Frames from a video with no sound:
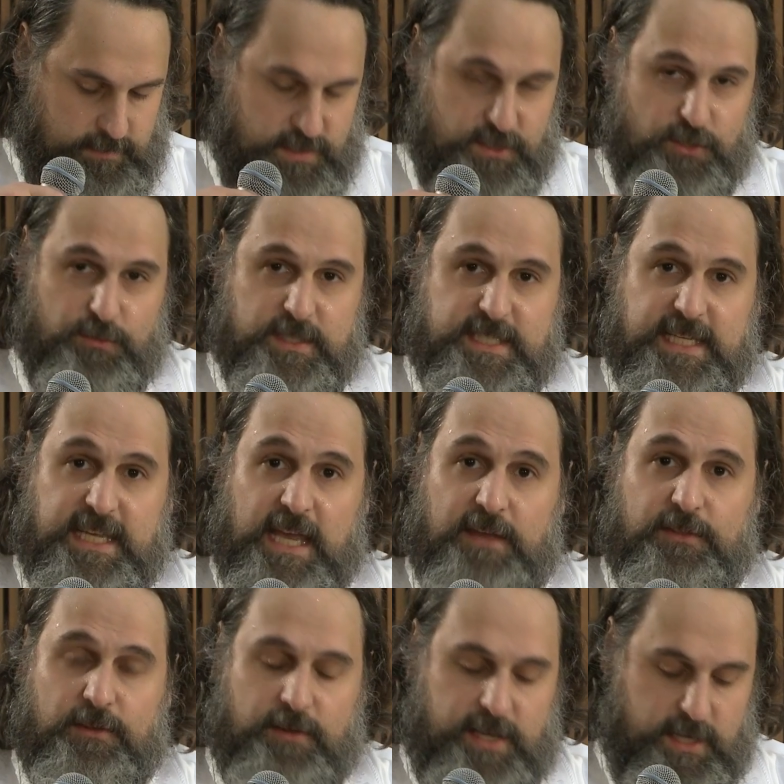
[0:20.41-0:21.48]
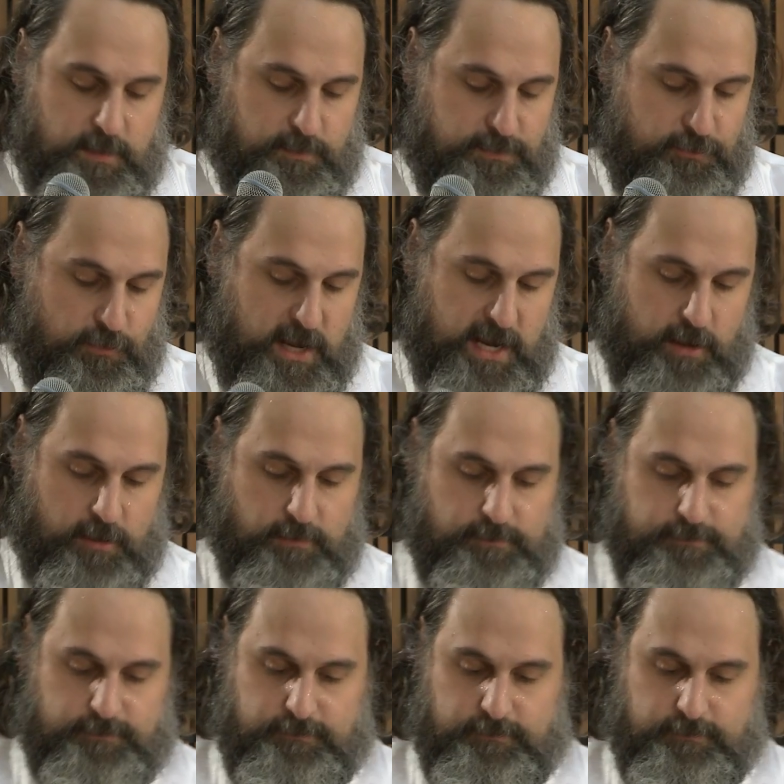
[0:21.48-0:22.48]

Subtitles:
to do it together and in prayer.